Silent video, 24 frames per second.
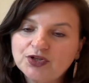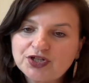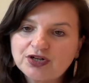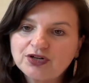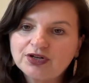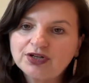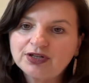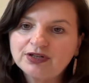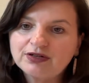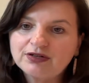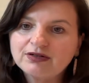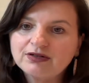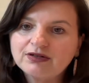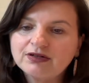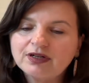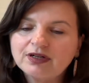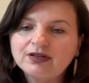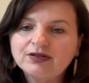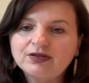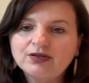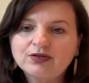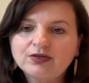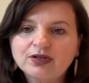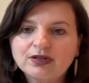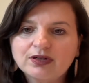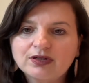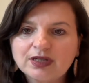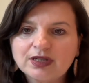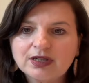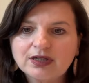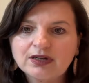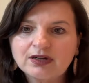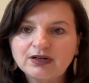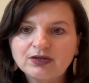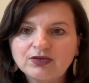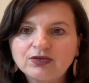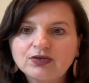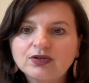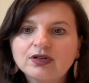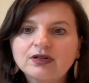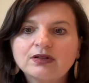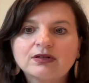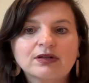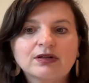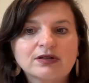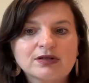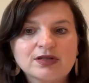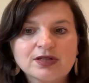here, and you can take a look
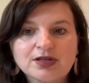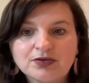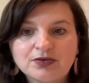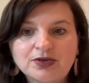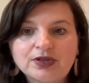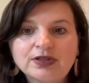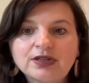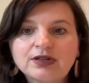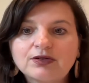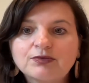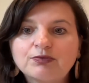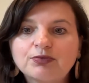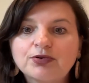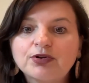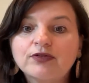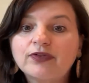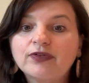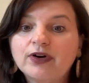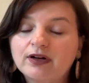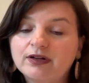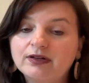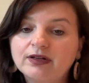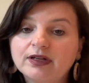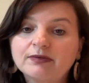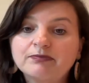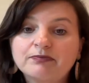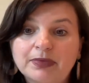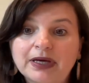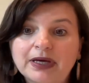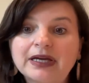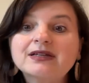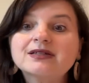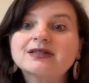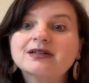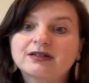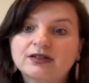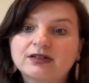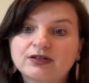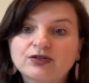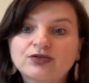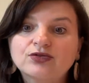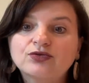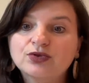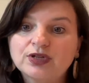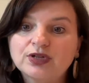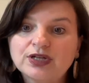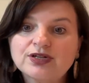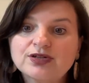and screen their profile and basically
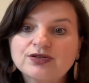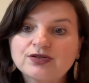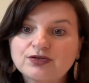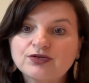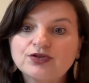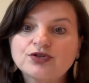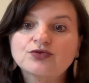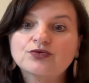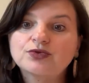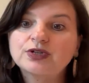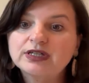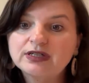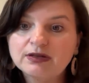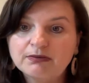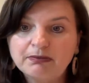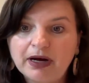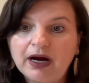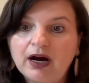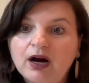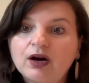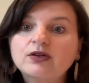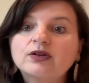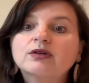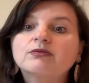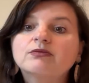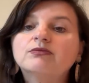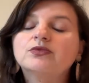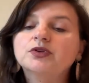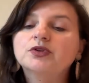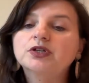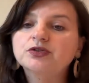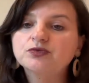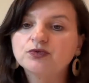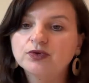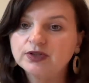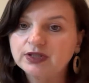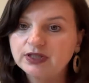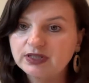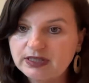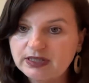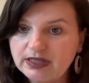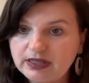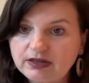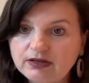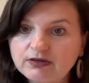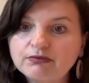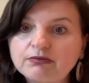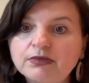do research, read about them, read what is
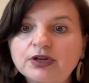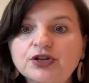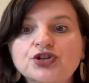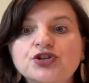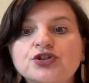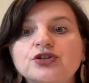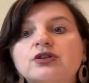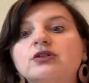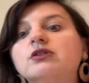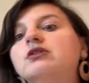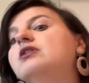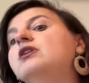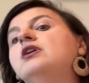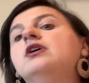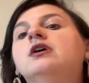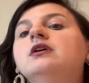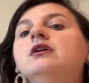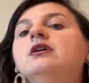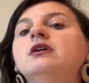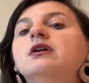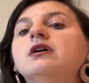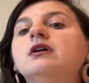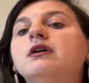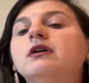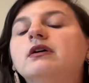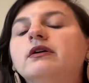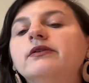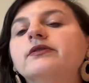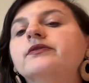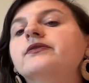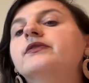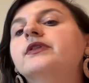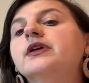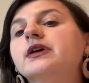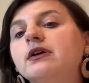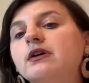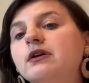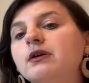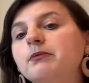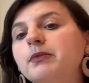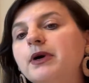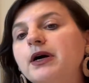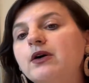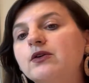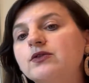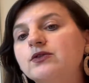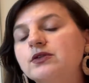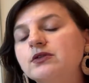their mission, think
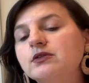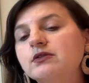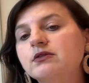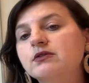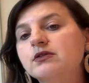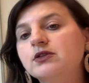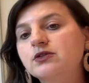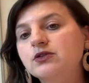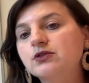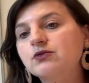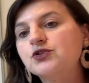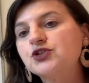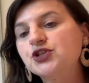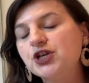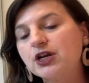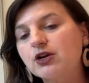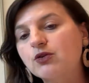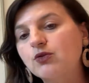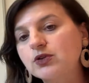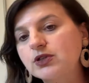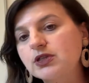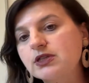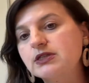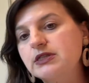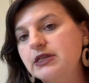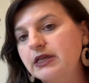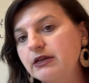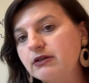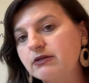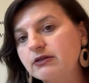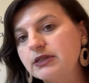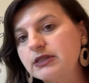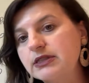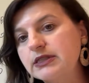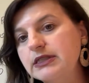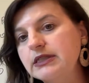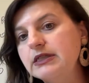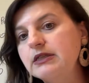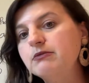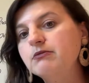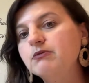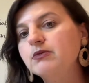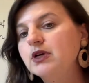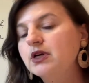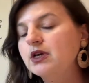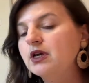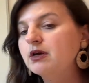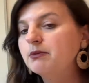about, check what is their team,
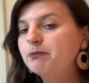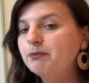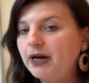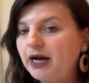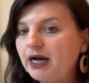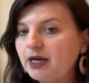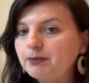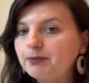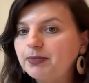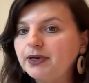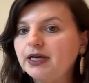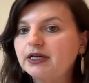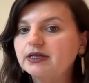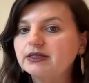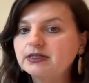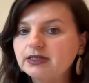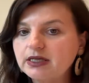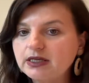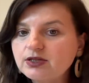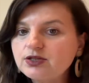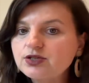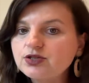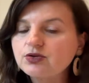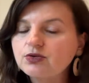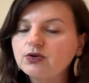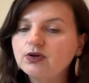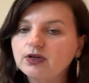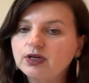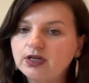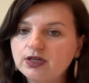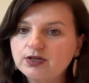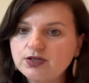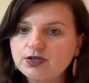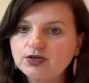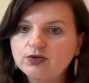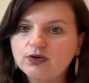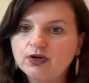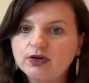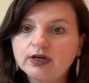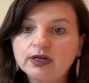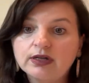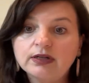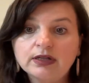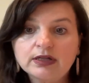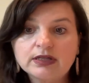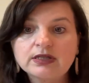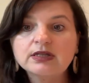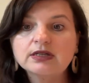pipelines, and so on and so on.
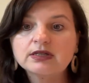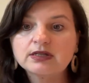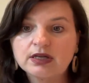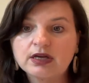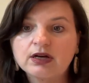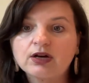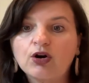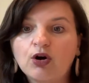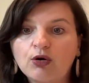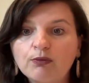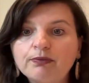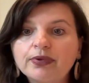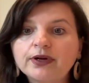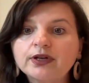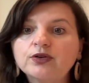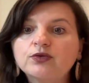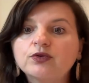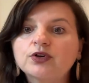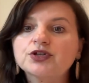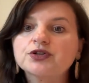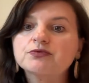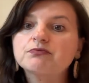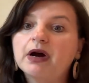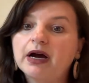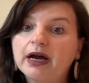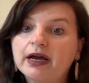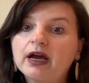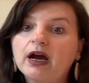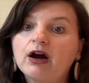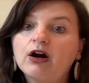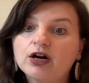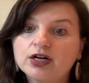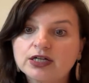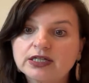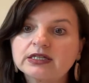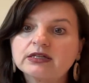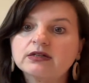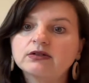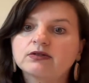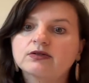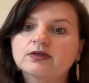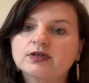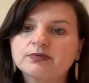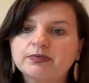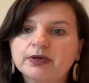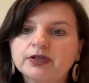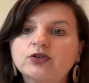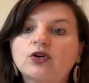And is this a company which my hard
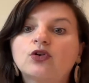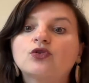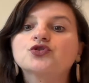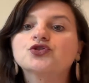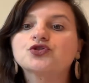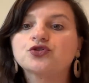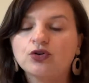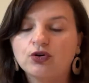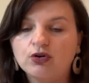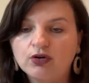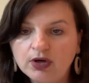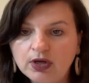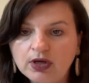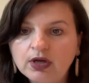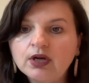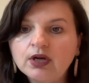skills, but also